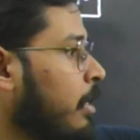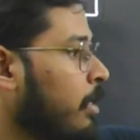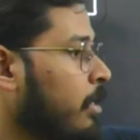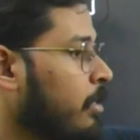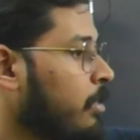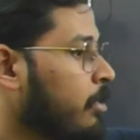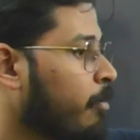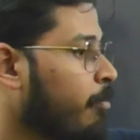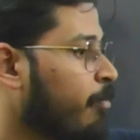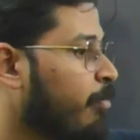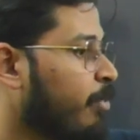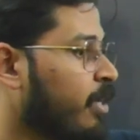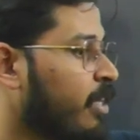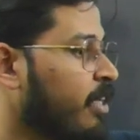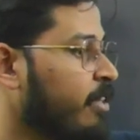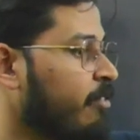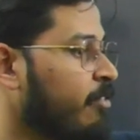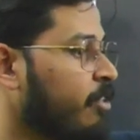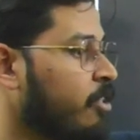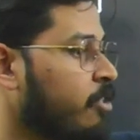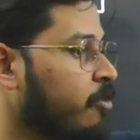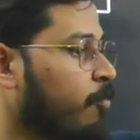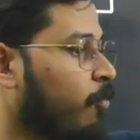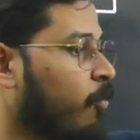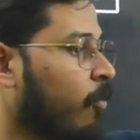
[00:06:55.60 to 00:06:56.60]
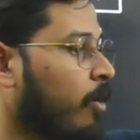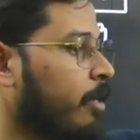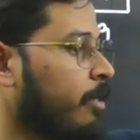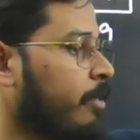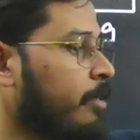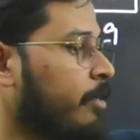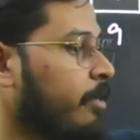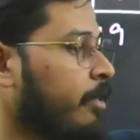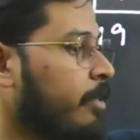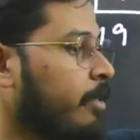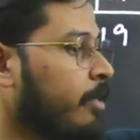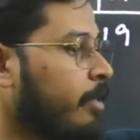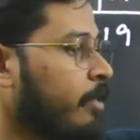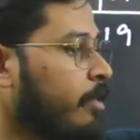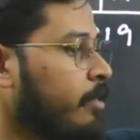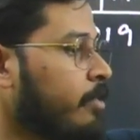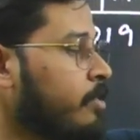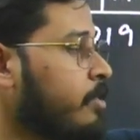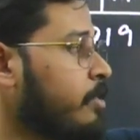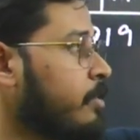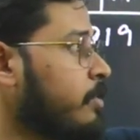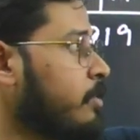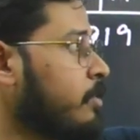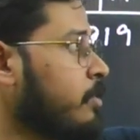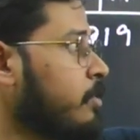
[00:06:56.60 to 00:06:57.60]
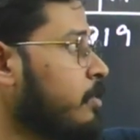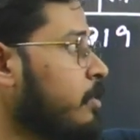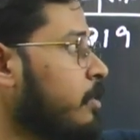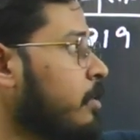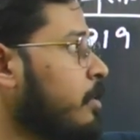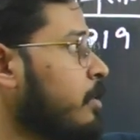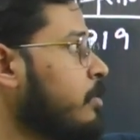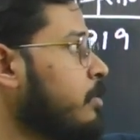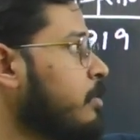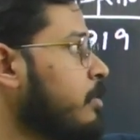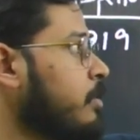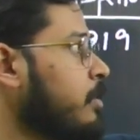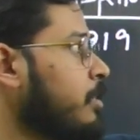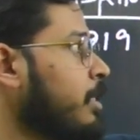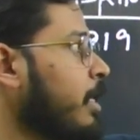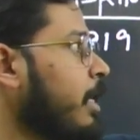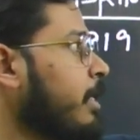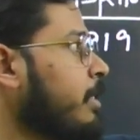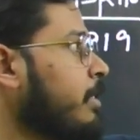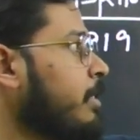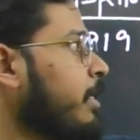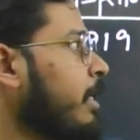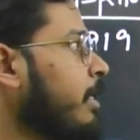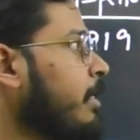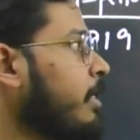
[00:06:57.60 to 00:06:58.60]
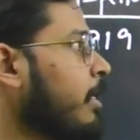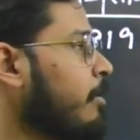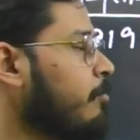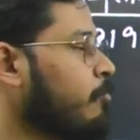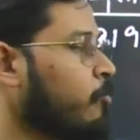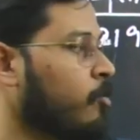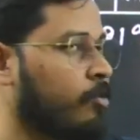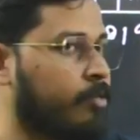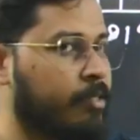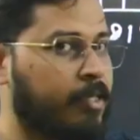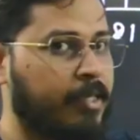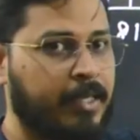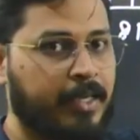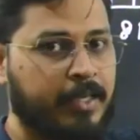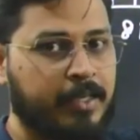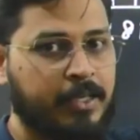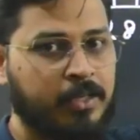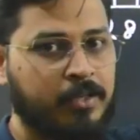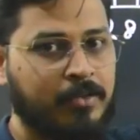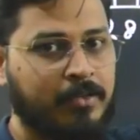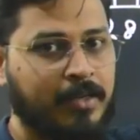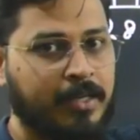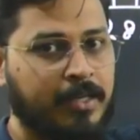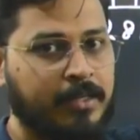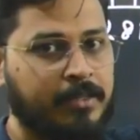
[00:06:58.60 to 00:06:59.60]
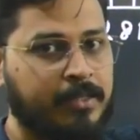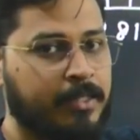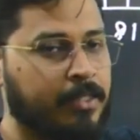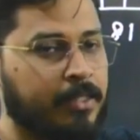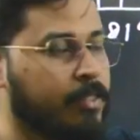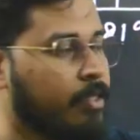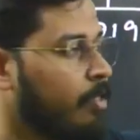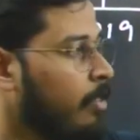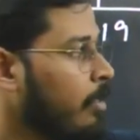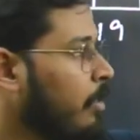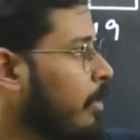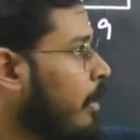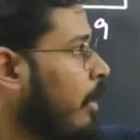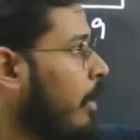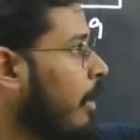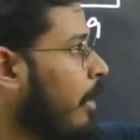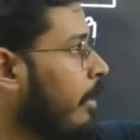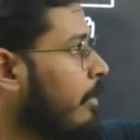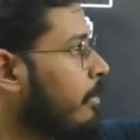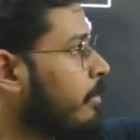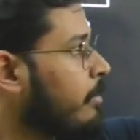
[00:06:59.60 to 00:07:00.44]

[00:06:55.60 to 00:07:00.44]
the previous pointer is saying that I am not connected to anything, and the